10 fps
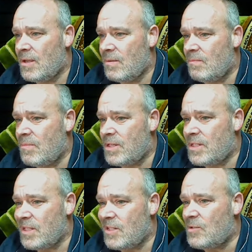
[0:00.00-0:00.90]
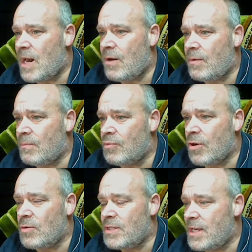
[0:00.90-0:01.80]
But to go out and
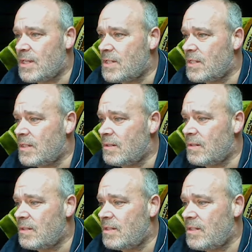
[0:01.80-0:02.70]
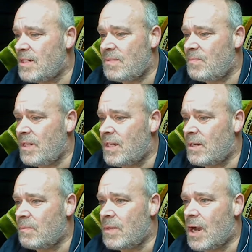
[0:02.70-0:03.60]
protest and just be an
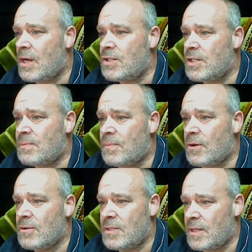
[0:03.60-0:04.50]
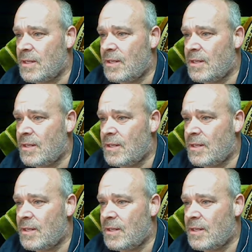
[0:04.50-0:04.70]
obnoxious person.